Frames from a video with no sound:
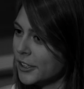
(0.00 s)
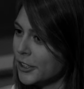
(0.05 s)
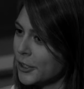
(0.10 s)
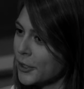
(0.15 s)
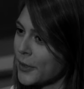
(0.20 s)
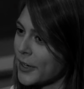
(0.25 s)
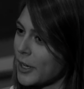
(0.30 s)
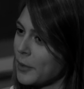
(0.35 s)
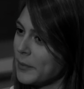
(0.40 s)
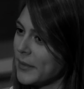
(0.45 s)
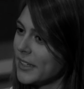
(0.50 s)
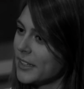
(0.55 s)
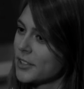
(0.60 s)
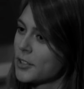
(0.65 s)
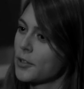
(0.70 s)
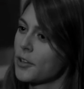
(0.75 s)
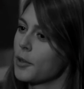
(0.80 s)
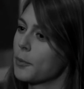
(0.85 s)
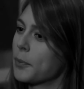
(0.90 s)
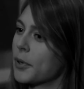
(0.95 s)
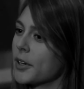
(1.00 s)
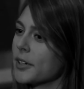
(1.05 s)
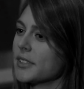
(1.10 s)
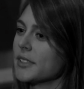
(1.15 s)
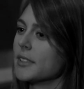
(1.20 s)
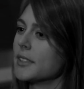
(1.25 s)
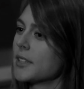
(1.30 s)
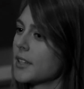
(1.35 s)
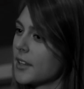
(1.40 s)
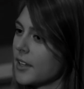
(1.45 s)
you know what I mean, to the
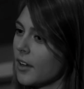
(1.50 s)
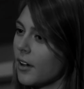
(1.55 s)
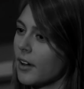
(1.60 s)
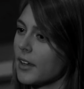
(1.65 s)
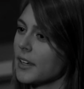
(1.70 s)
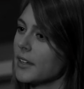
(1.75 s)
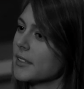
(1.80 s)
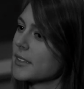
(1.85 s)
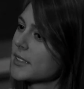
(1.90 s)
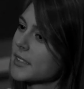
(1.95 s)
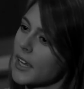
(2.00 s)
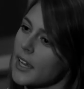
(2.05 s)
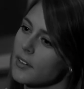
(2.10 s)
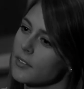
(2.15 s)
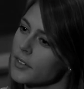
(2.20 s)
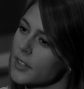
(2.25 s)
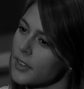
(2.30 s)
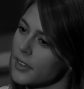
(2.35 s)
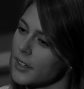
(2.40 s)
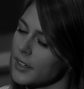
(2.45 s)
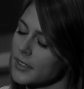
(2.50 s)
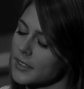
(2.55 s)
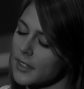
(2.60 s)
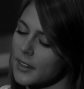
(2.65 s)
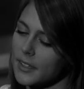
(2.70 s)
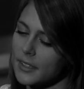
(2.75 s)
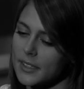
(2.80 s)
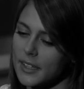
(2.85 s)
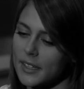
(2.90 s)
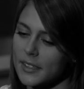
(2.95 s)
person, to the audience, to everything, to
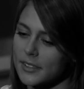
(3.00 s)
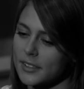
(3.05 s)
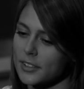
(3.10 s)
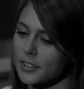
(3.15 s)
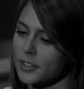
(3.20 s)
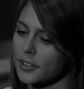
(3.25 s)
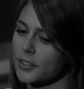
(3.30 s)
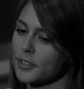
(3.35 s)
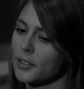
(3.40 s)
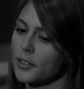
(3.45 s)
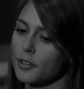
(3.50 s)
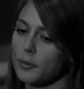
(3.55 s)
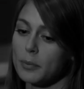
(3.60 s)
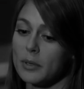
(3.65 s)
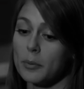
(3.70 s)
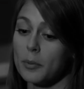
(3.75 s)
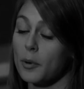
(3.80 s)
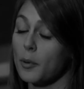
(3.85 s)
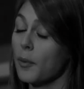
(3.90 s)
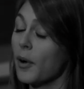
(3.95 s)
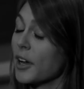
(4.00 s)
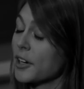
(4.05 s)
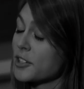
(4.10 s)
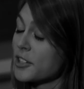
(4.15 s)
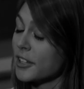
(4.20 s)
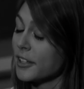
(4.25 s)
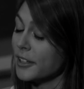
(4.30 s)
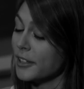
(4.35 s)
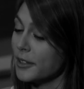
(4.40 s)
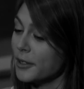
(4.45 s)
the dancer, to the people
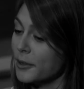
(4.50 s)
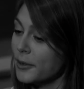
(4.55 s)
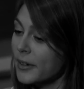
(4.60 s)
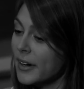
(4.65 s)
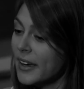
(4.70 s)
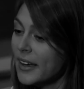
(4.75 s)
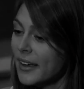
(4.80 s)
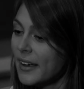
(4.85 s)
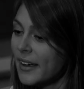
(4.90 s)
watching you.